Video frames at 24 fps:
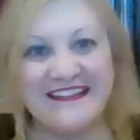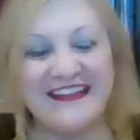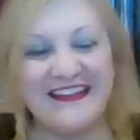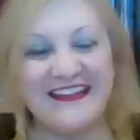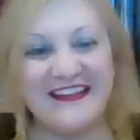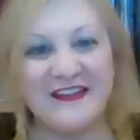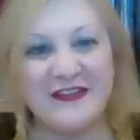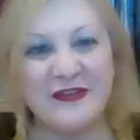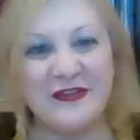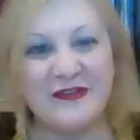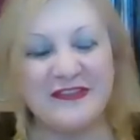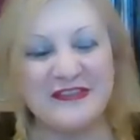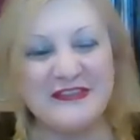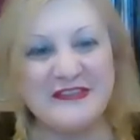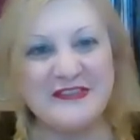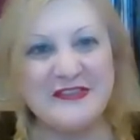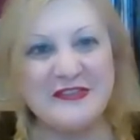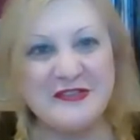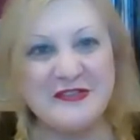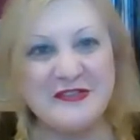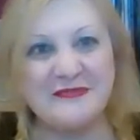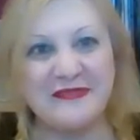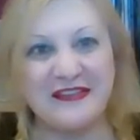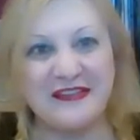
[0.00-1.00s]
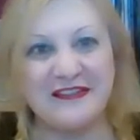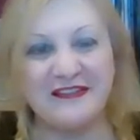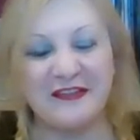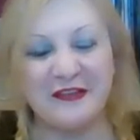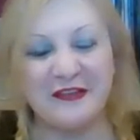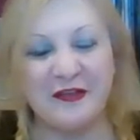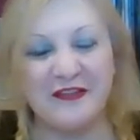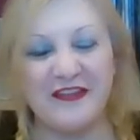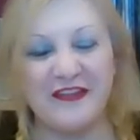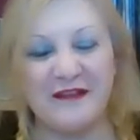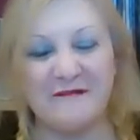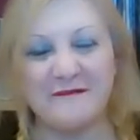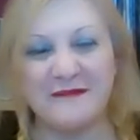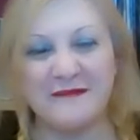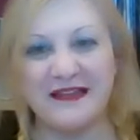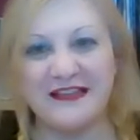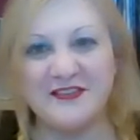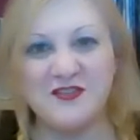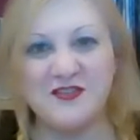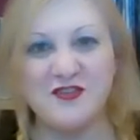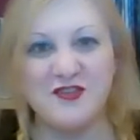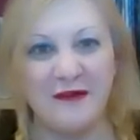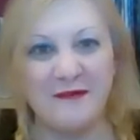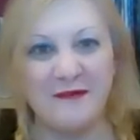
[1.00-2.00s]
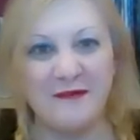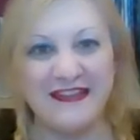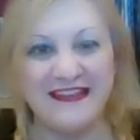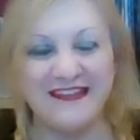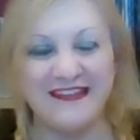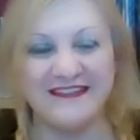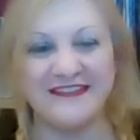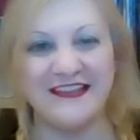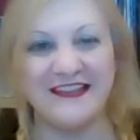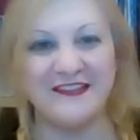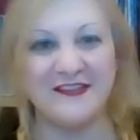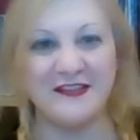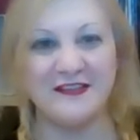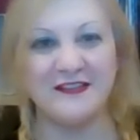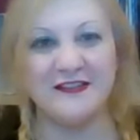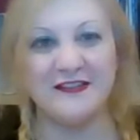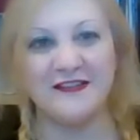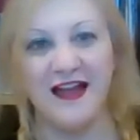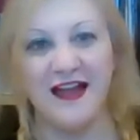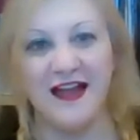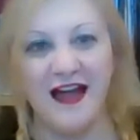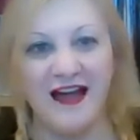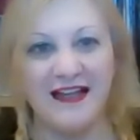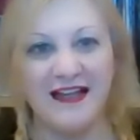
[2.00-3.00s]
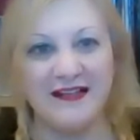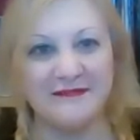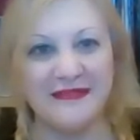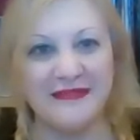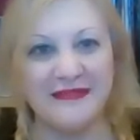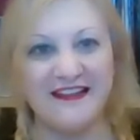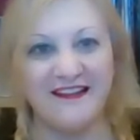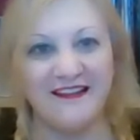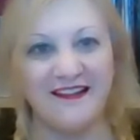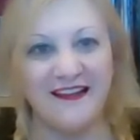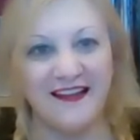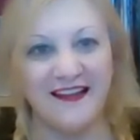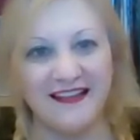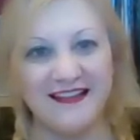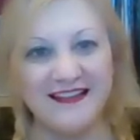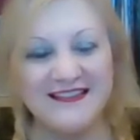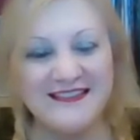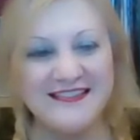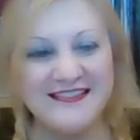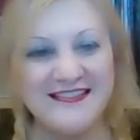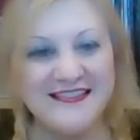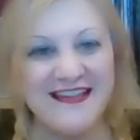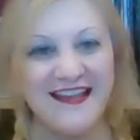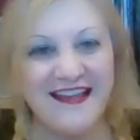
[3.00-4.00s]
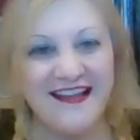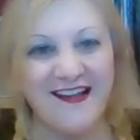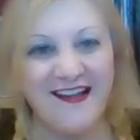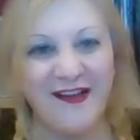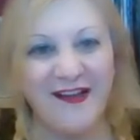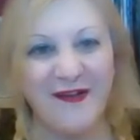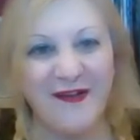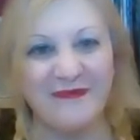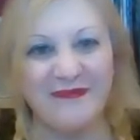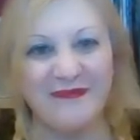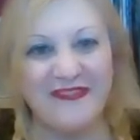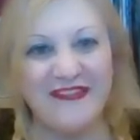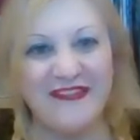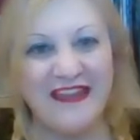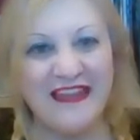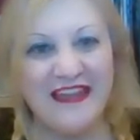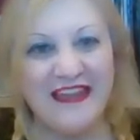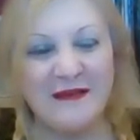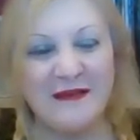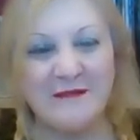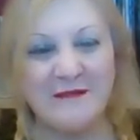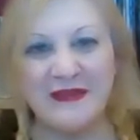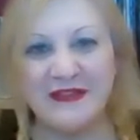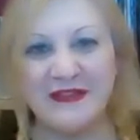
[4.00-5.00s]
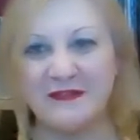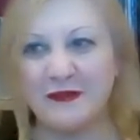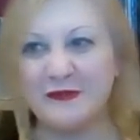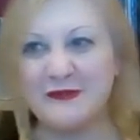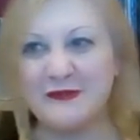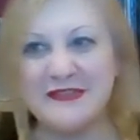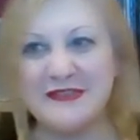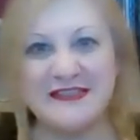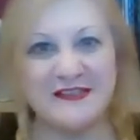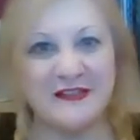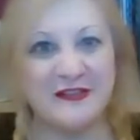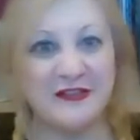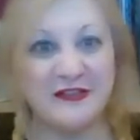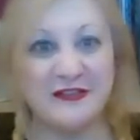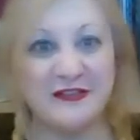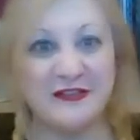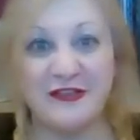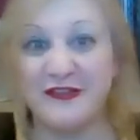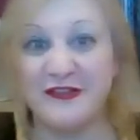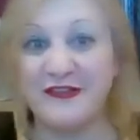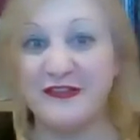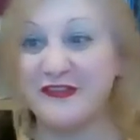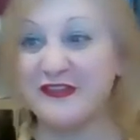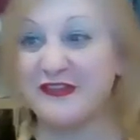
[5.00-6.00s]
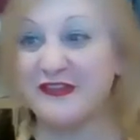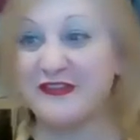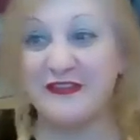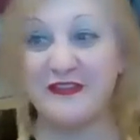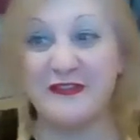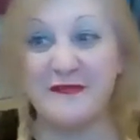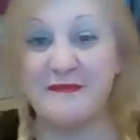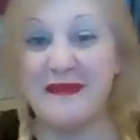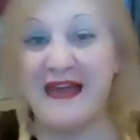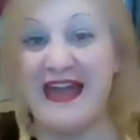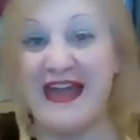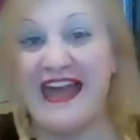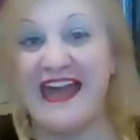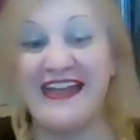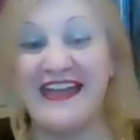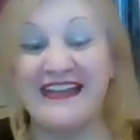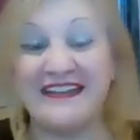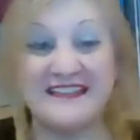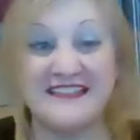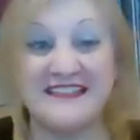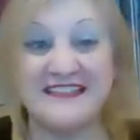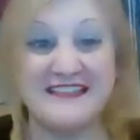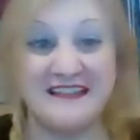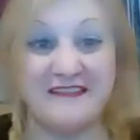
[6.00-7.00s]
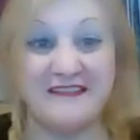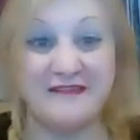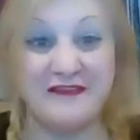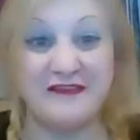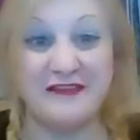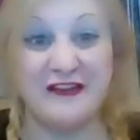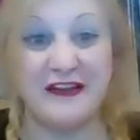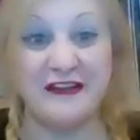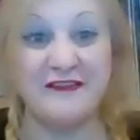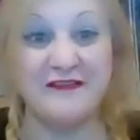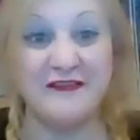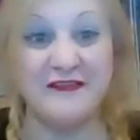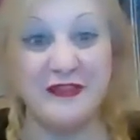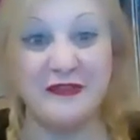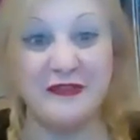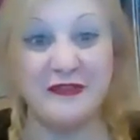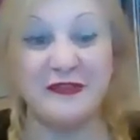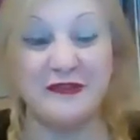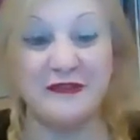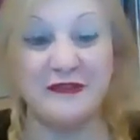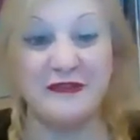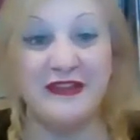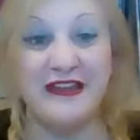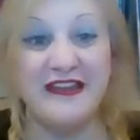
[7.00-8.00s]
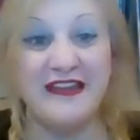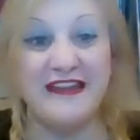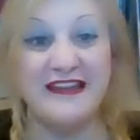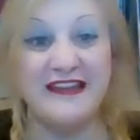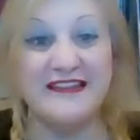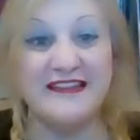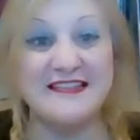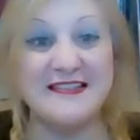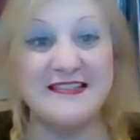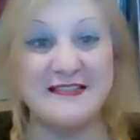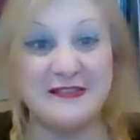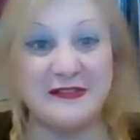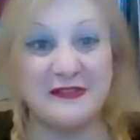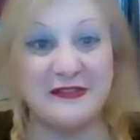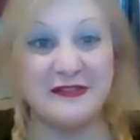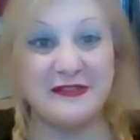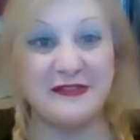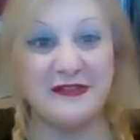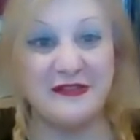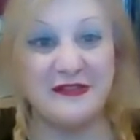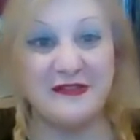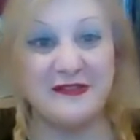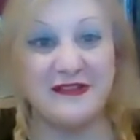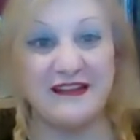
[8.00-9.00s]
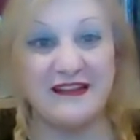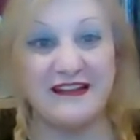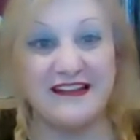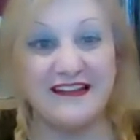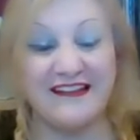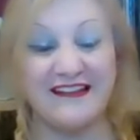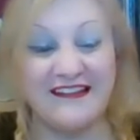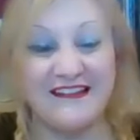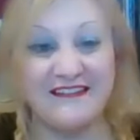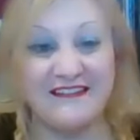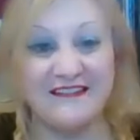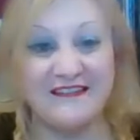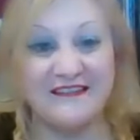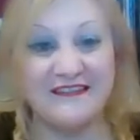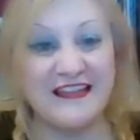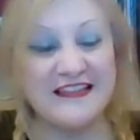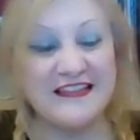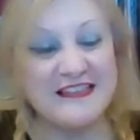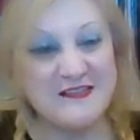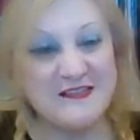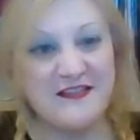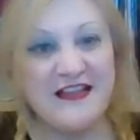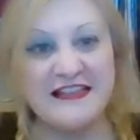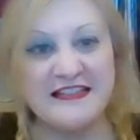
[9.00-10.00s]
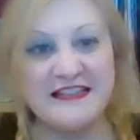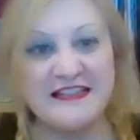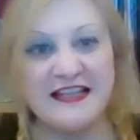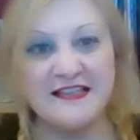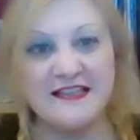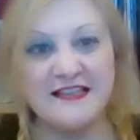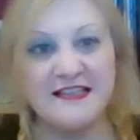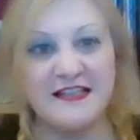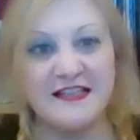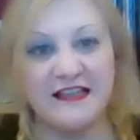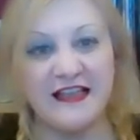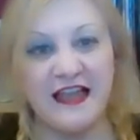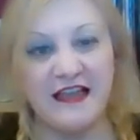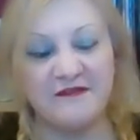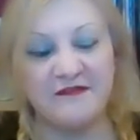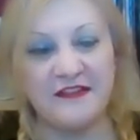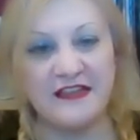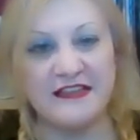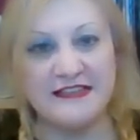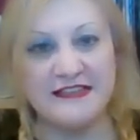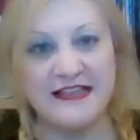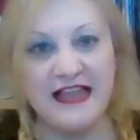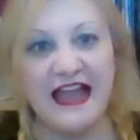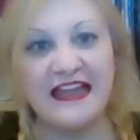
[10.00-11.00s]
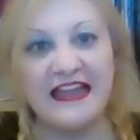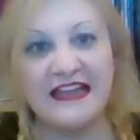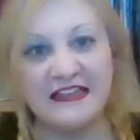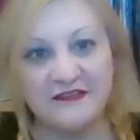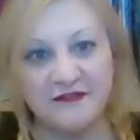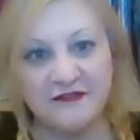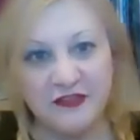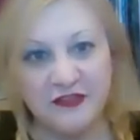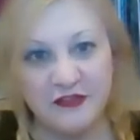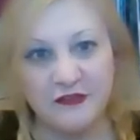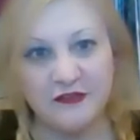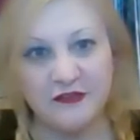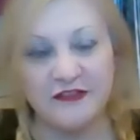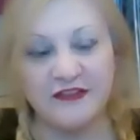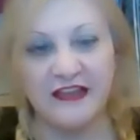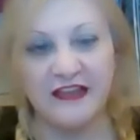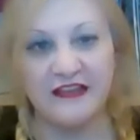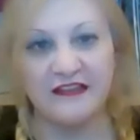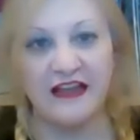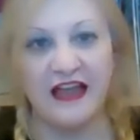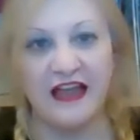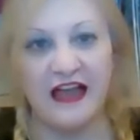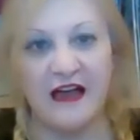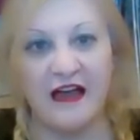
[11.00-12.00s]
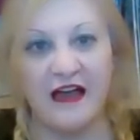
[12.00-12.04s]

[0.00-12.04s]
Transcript: yeah, your instrument, you know, that big drum kit that you hide behind, but also, you know, the band in front of you. So that's fantastic. And there's 8 of you that